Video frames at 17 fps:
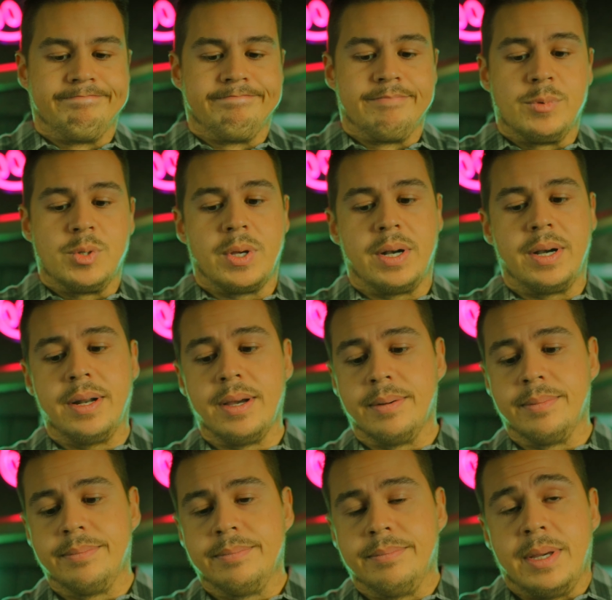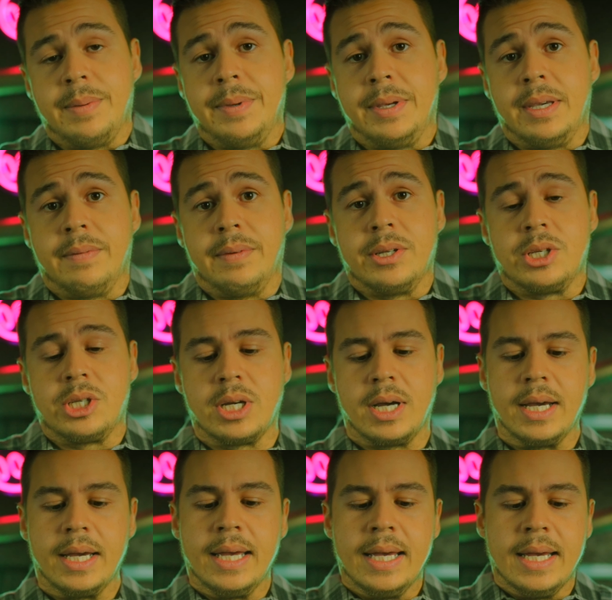So I don't know, maybe give it a
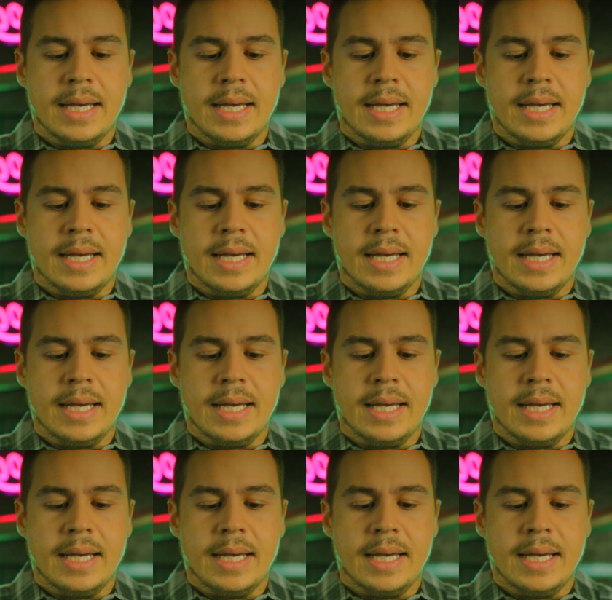shot.